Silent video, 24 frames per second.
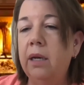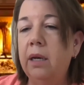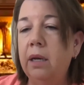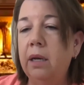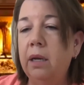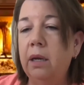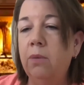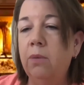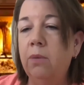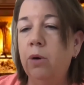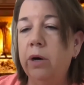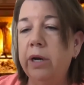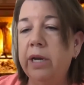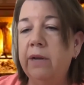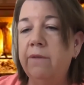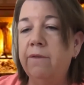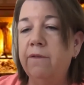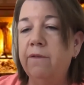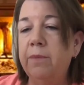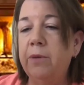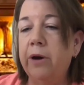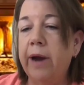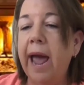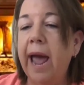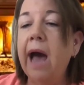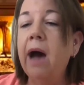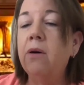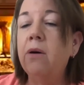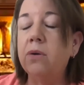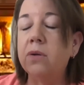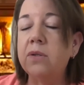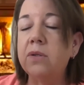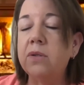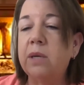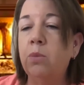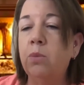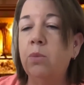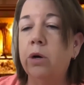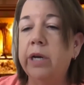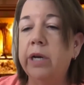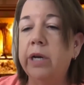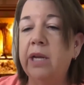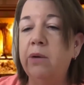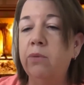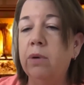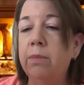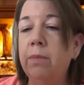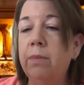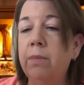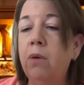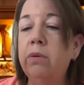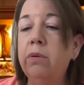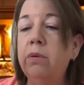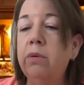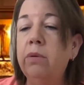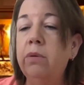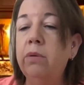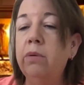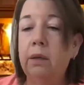working from your house and working remotely?